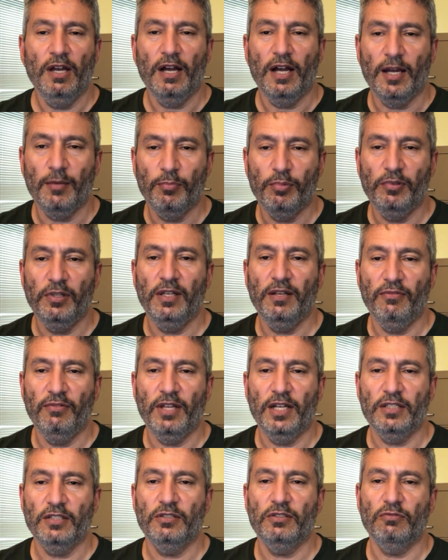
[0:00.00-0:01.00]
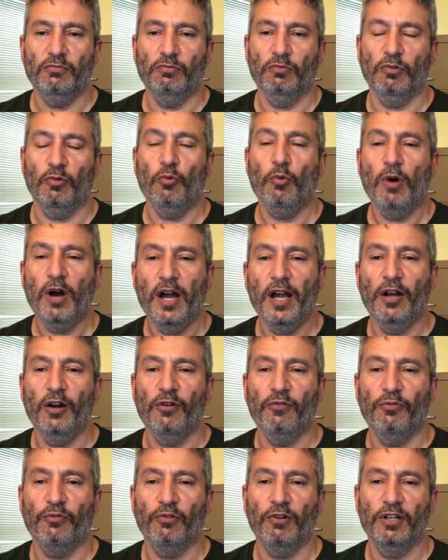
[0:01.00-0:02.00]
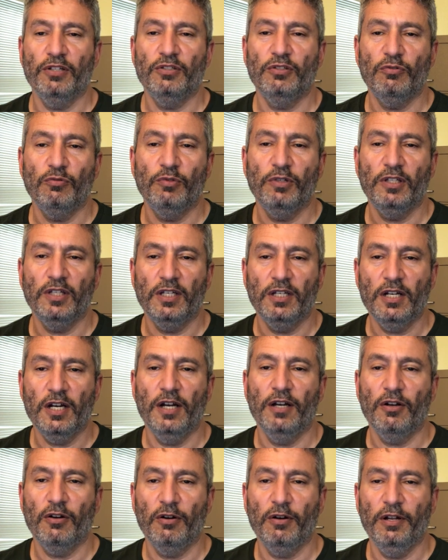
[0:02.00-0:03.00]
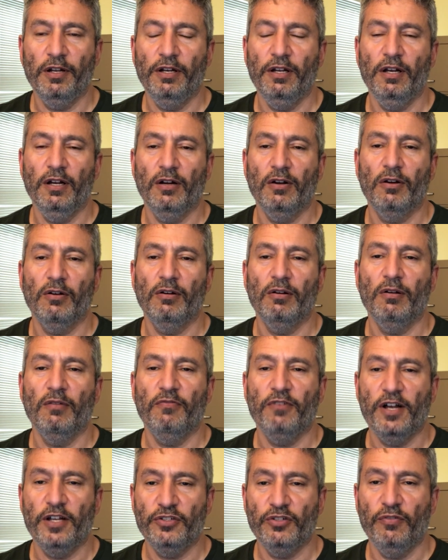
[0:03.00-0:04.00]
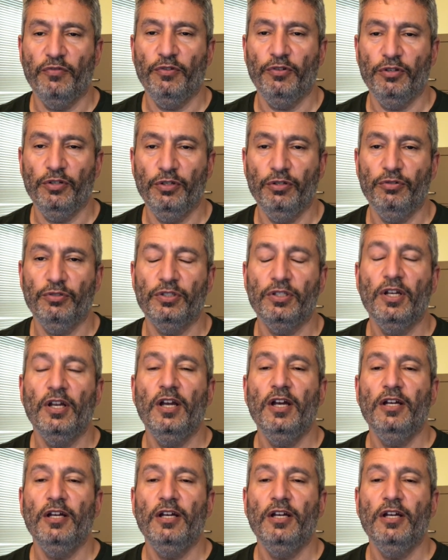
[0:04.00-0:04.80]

I believe that's required for us to really cut our fossil fuel use